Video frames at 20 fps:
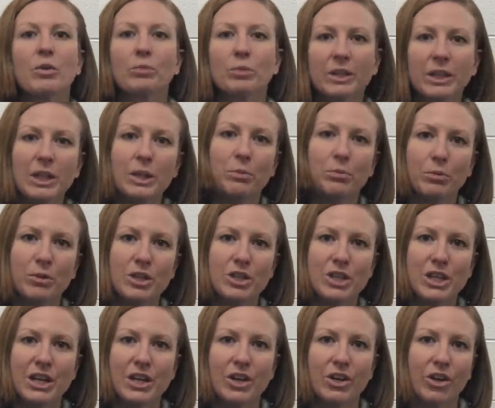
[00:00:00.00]
really
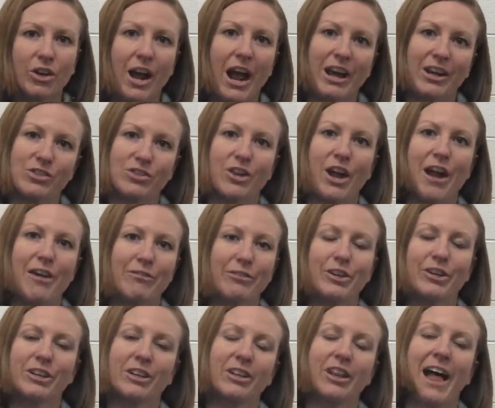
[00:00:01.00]
appreciated her extra
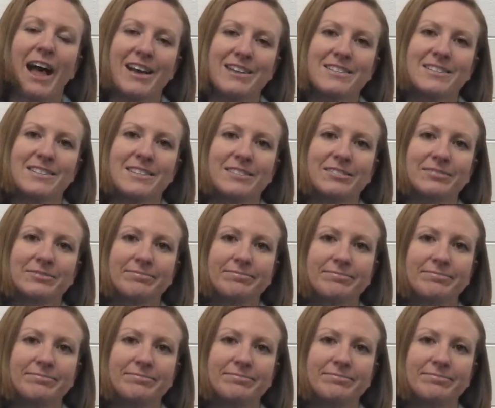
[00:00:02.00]
effort in class.